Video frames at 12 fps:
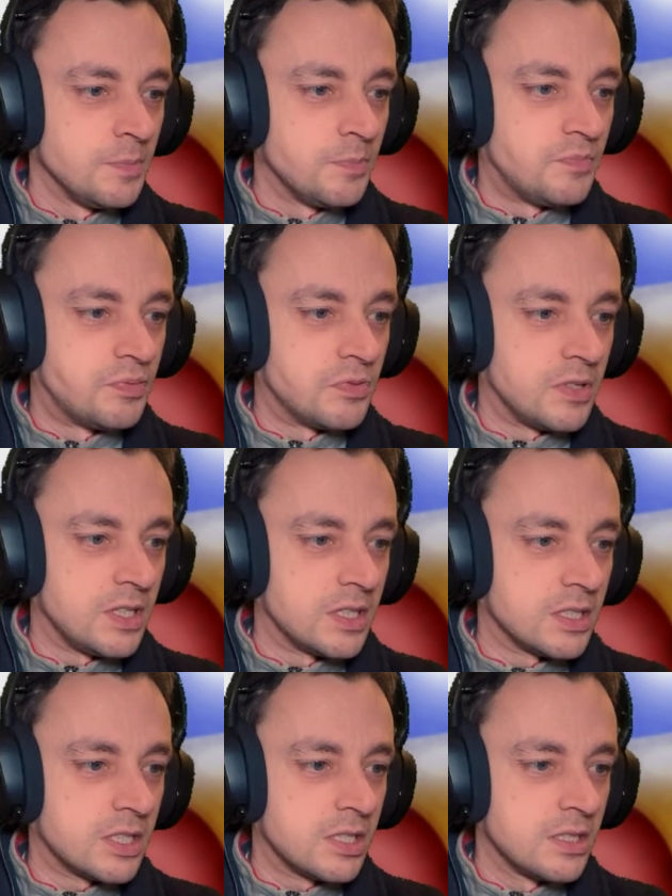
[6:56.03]

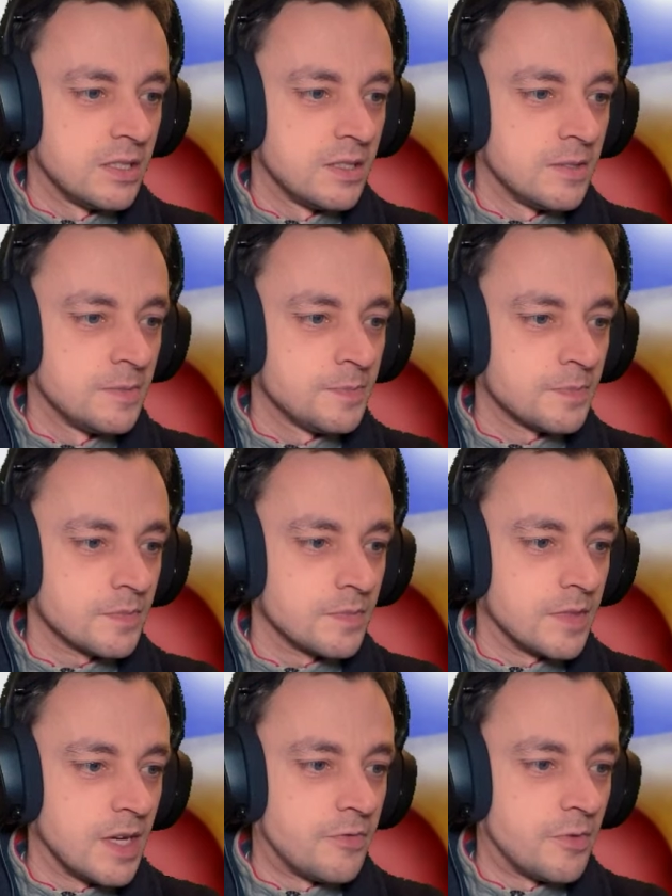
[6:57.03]
Brilliant.
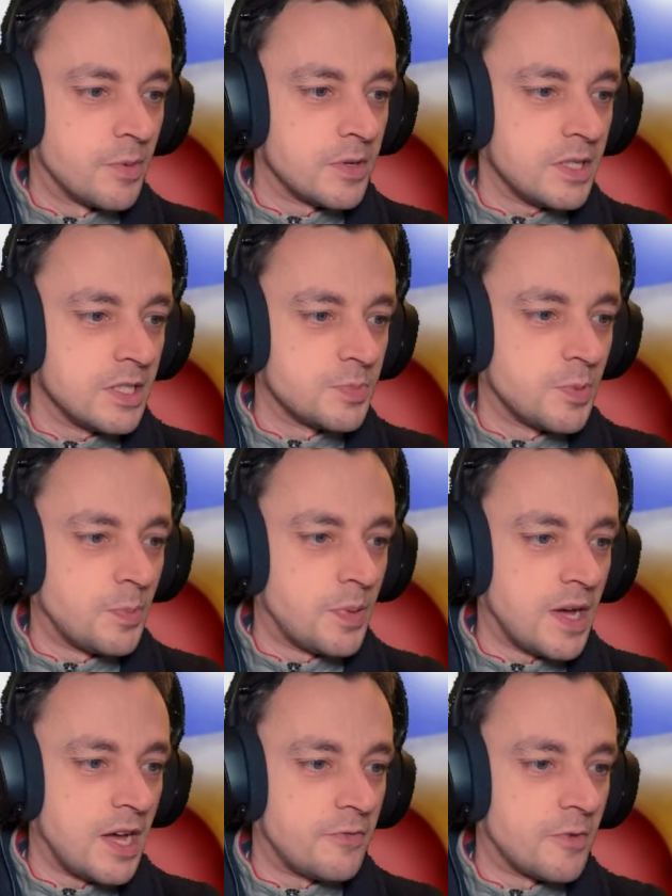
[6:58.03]
Everybody is
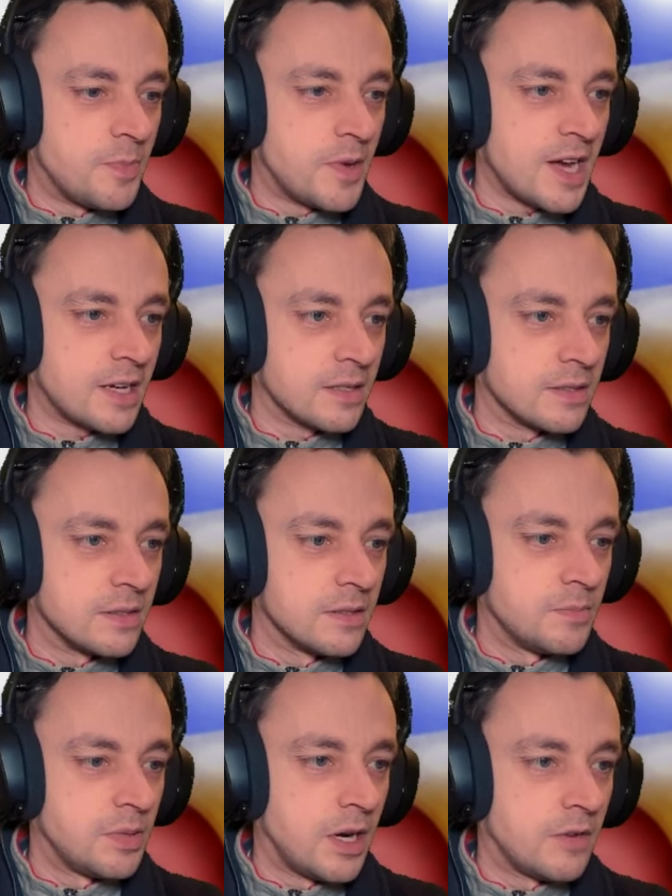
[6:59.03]
prepared for battle,
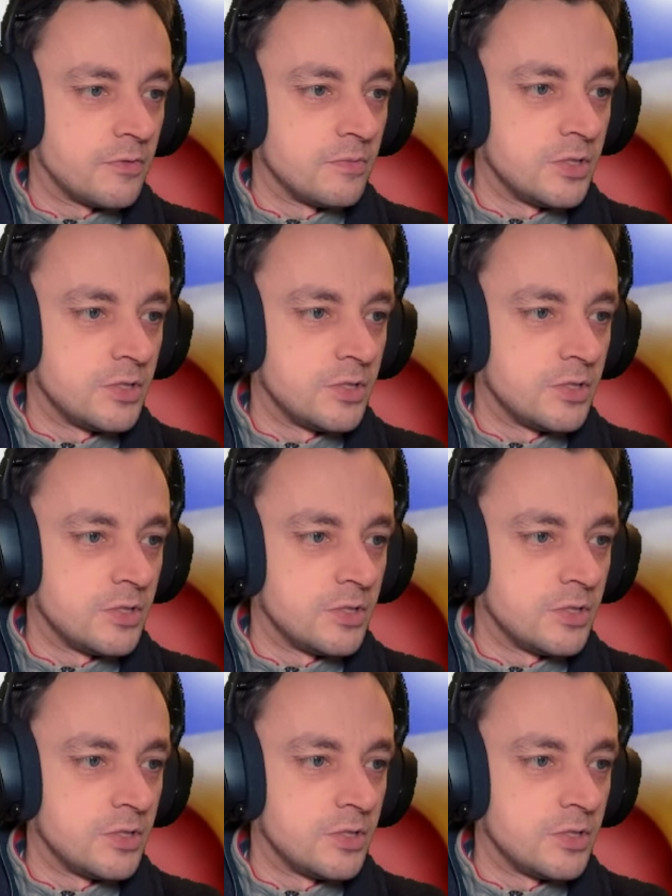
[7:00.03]
apart from